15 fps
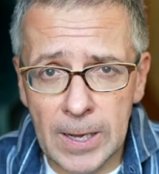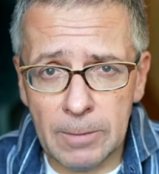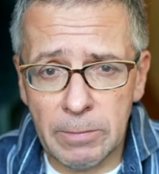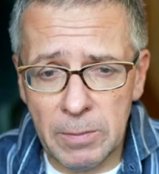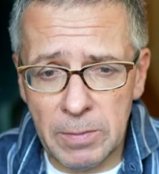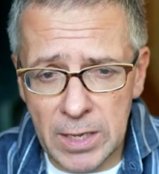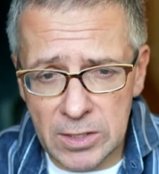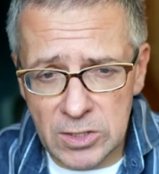
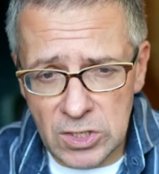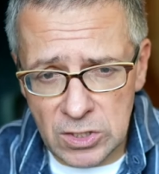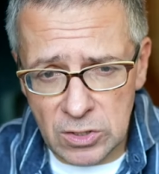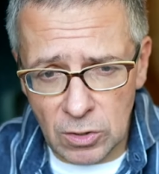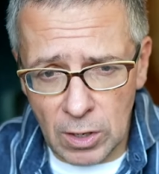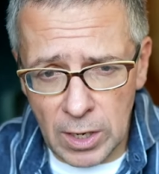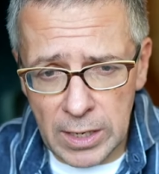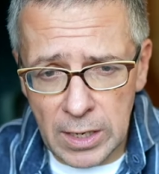Maybe
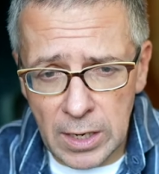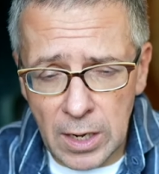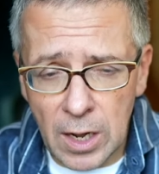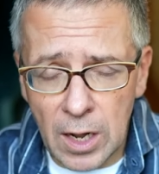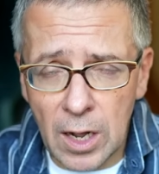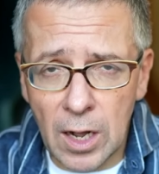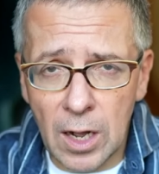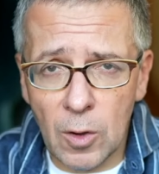start
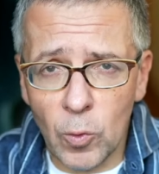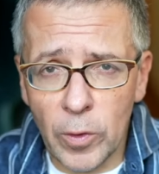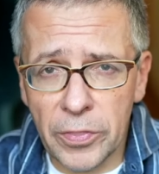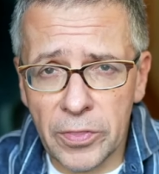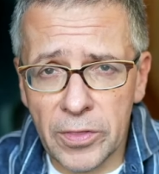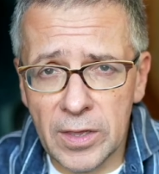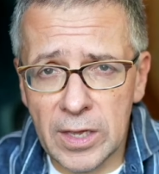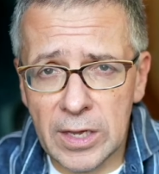
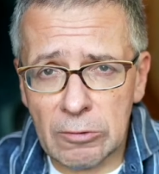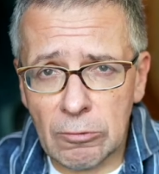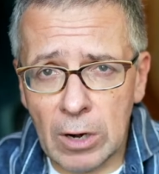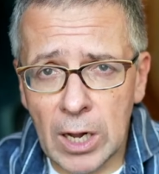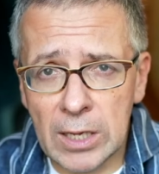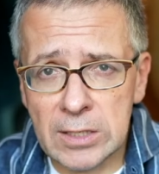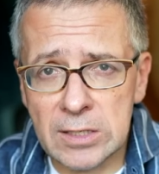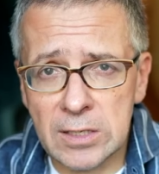with the
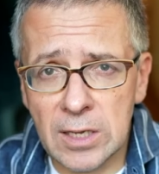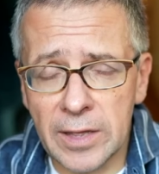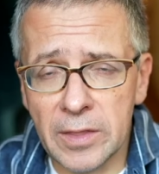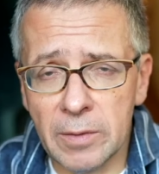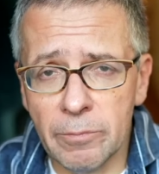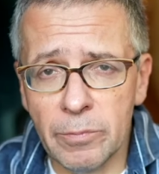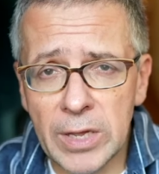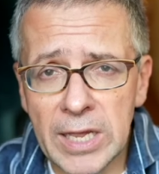Iran
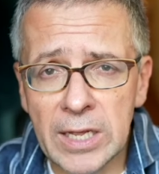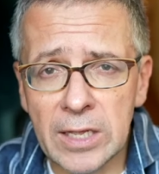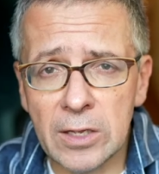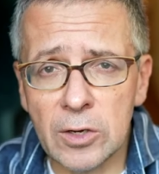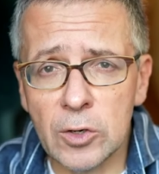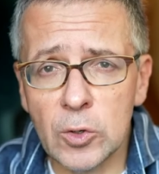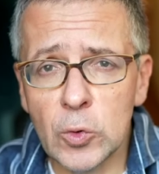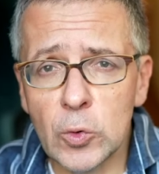side. The
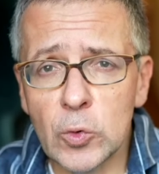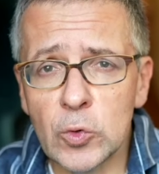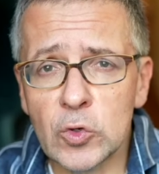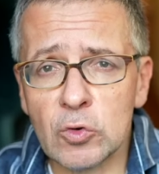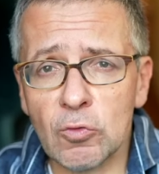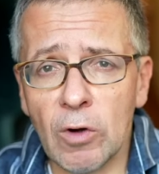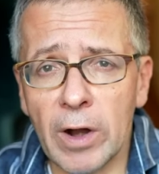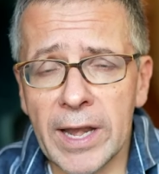big
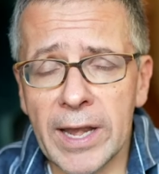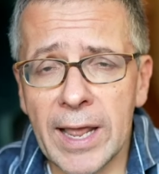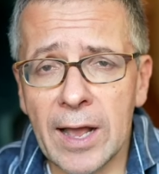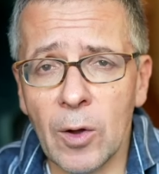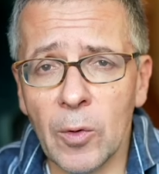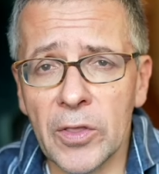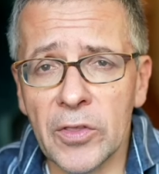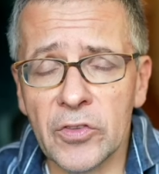news right
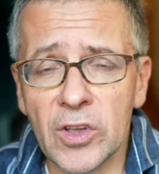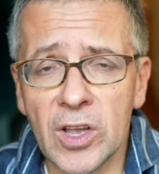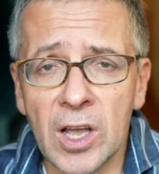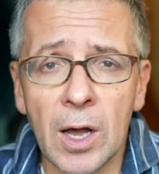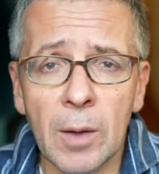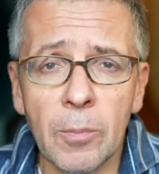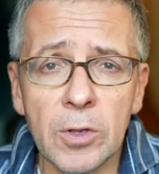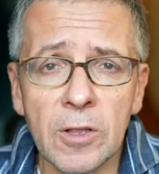now is a
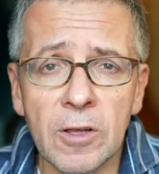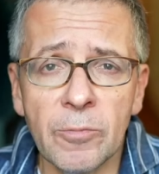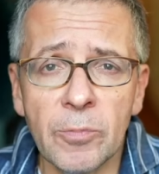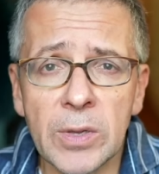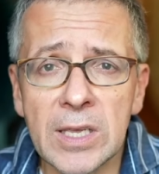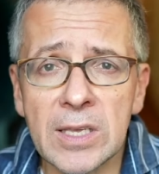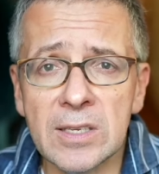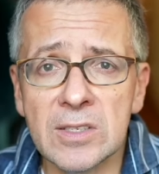couple of
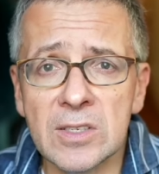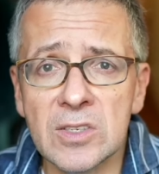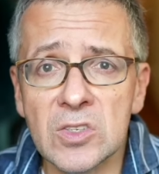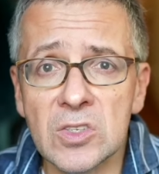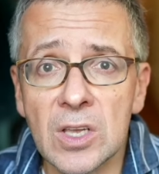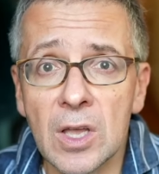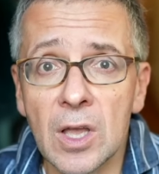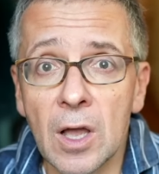
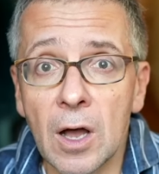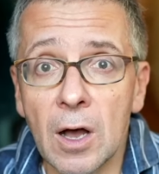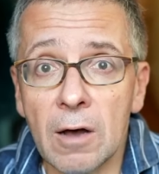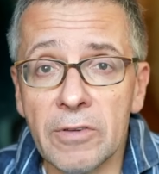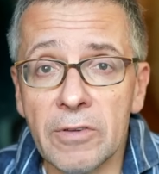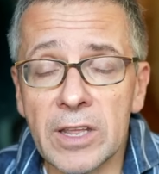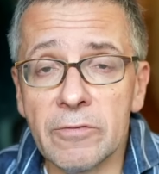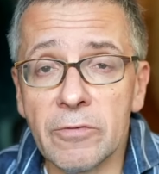pieces
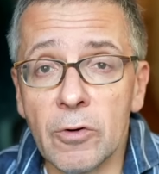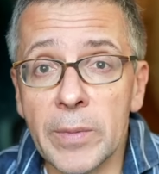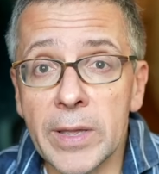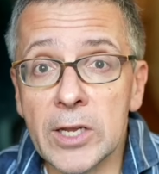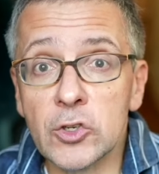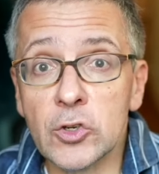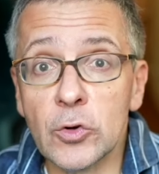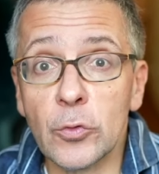of
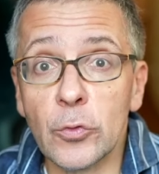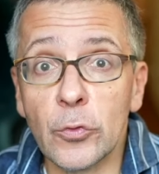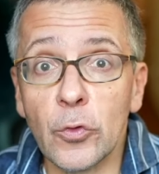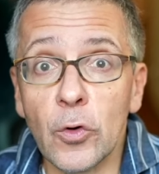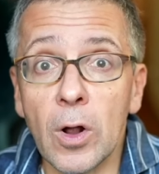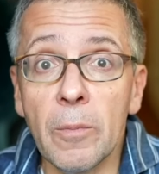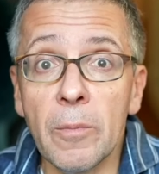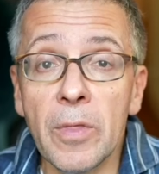information
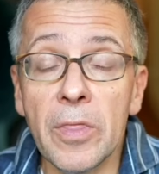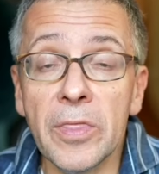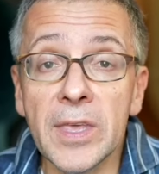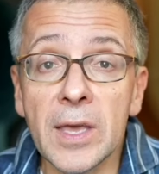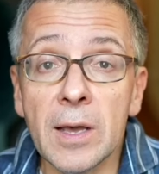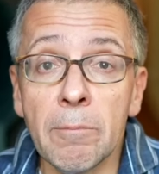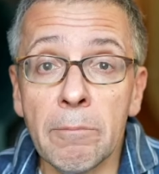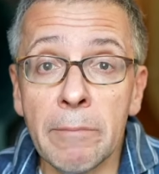from
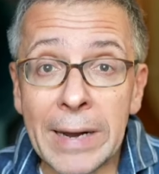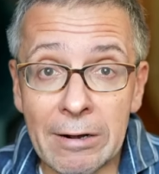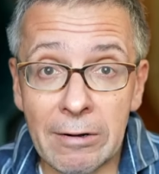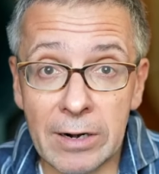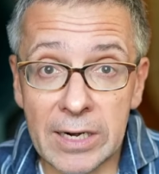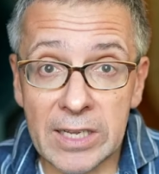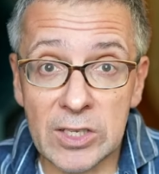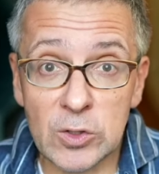the
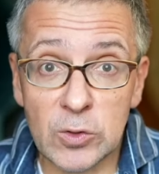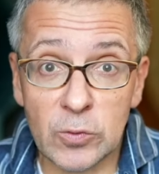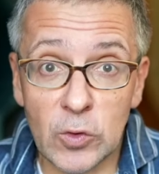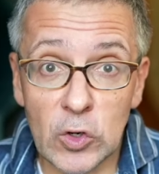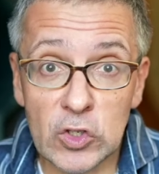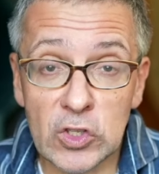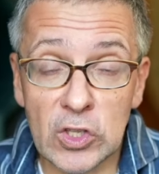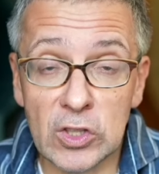Americans.
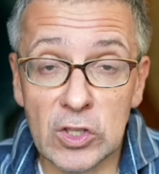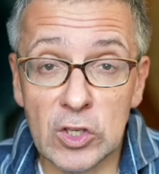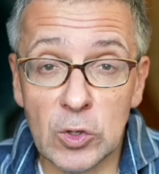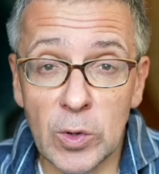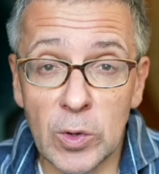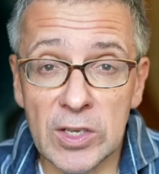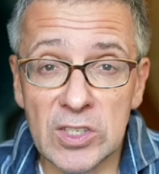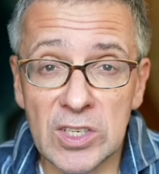First, that the
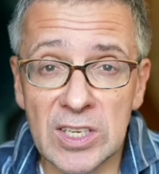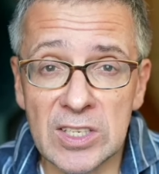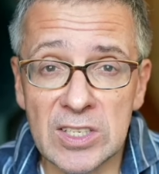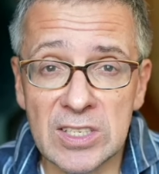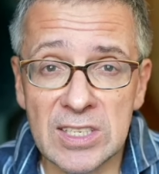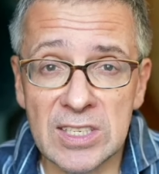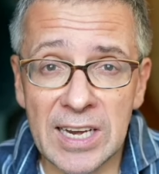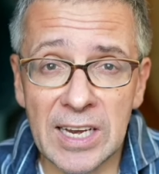U.S.
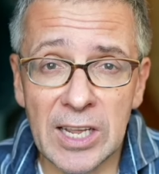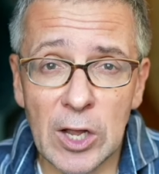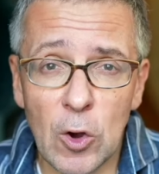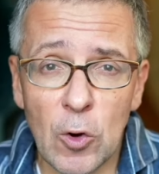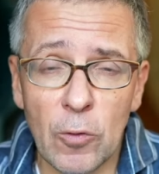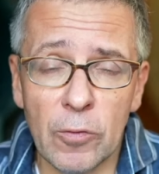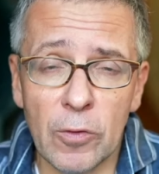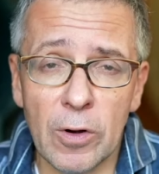is sending
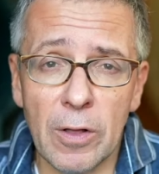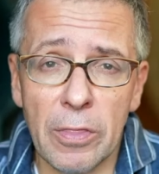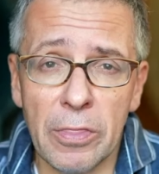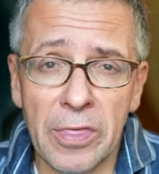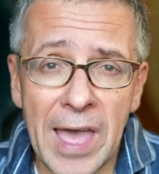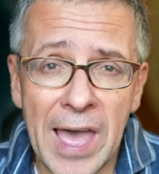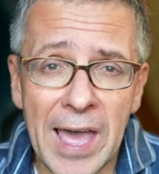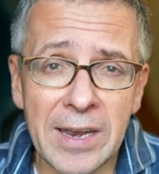over a
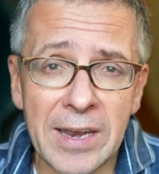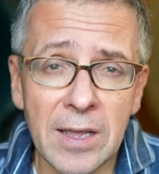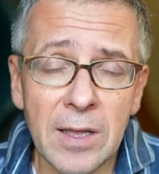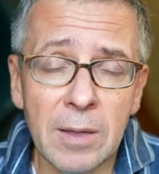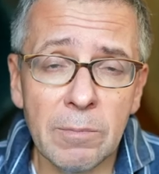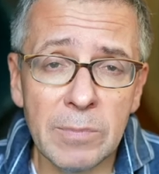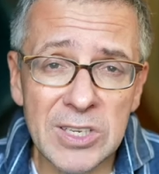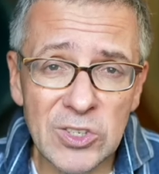THAAD
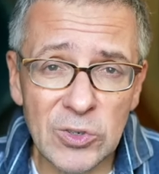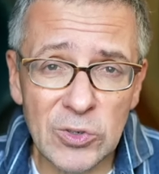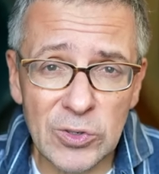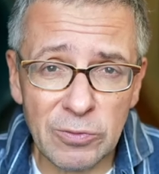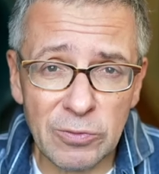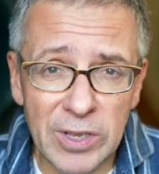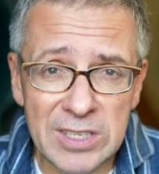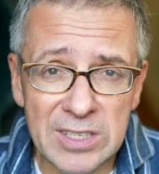missile
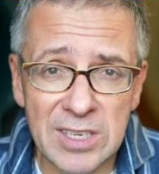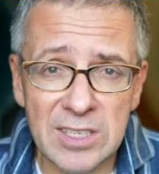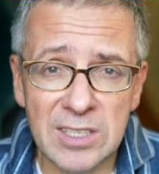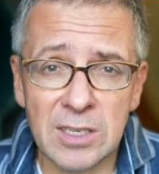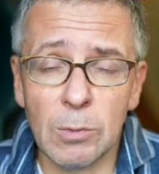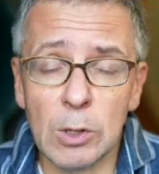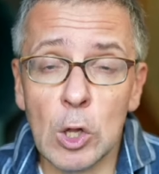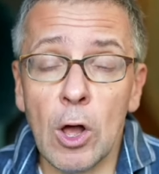defense
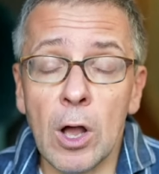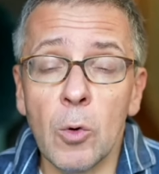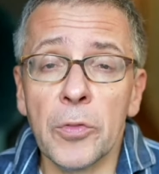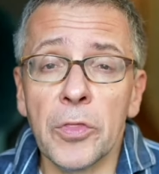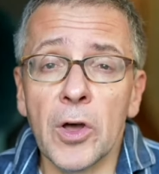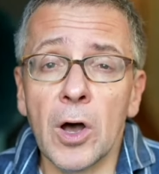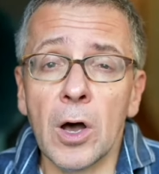system along with